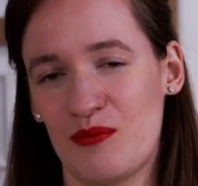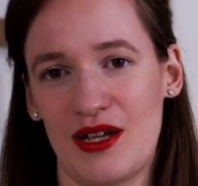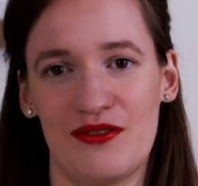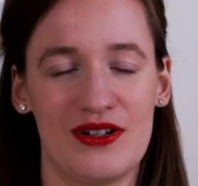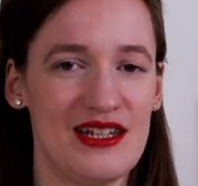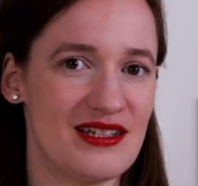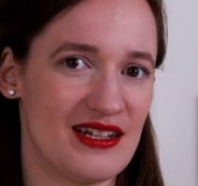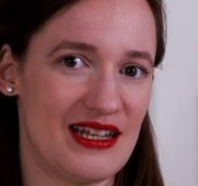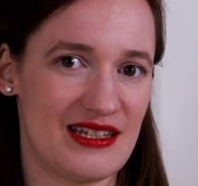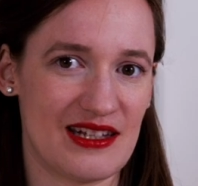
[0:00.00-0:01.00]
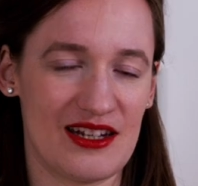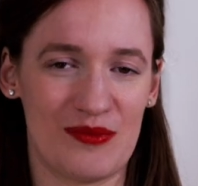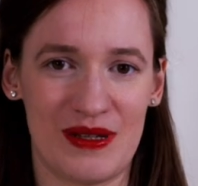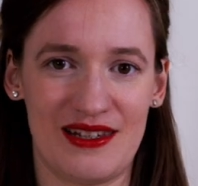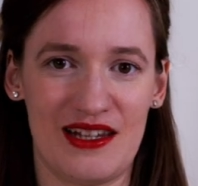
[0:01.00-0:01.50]
my reason is a
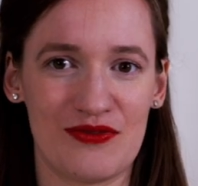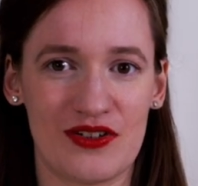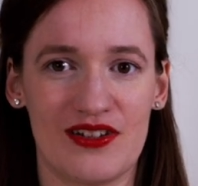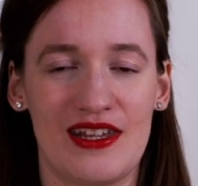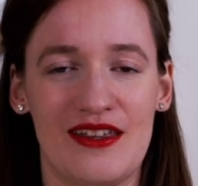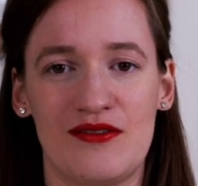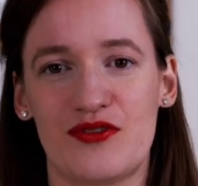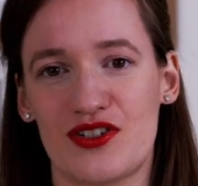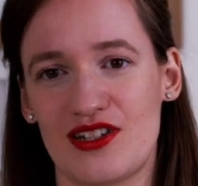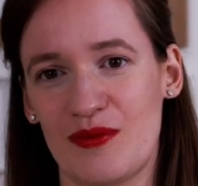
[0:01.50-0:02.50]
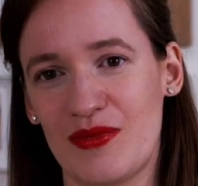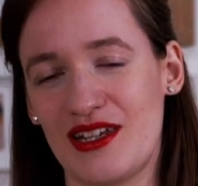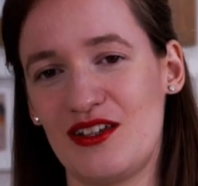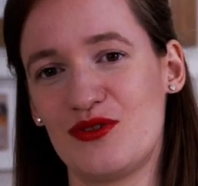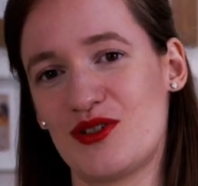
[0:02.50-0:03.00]
little bit different than for
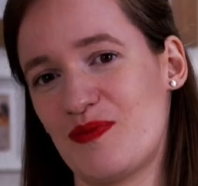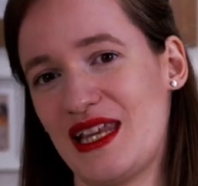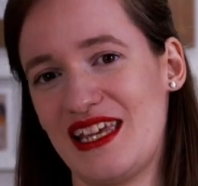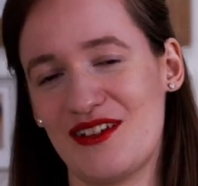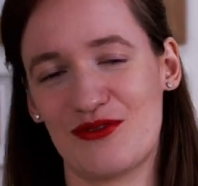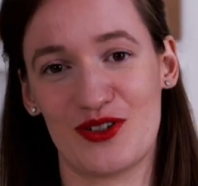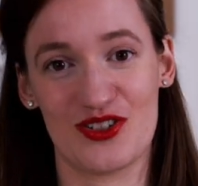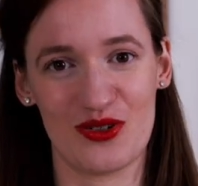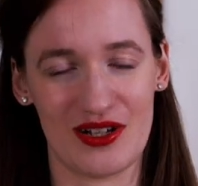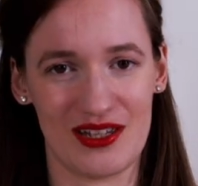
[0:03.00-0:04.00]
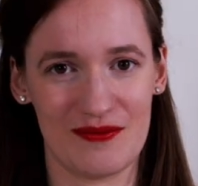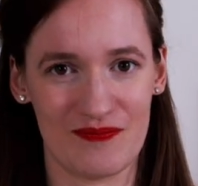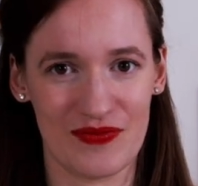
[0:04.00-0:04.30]
somebody who's playing for joy